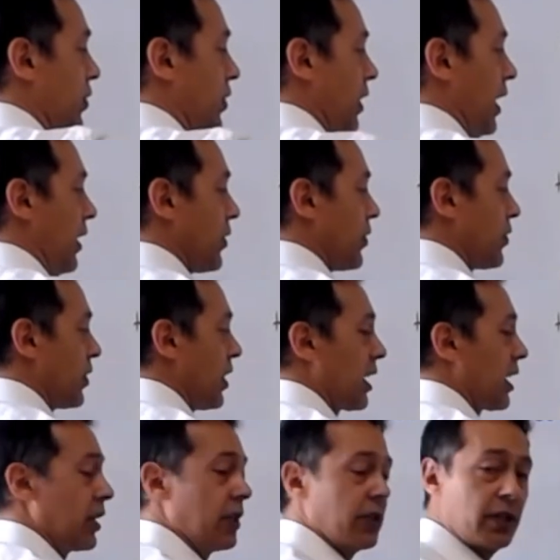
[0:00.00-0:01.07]
and the
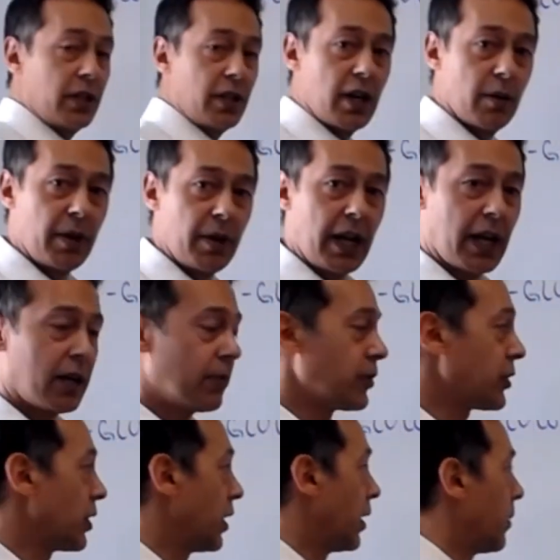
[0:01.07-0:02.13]
second carbon atoms
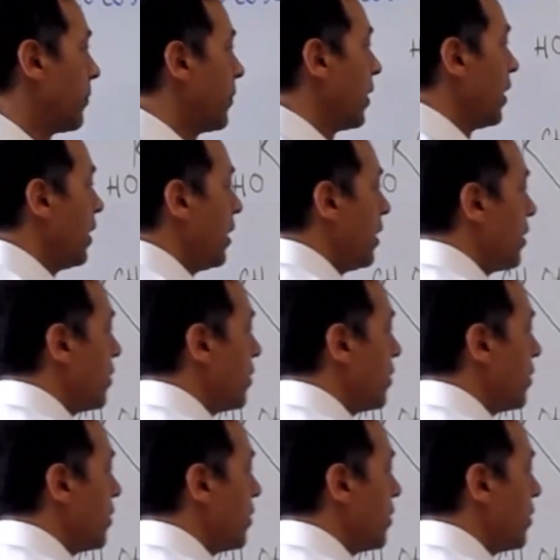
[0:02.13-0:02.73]
here. So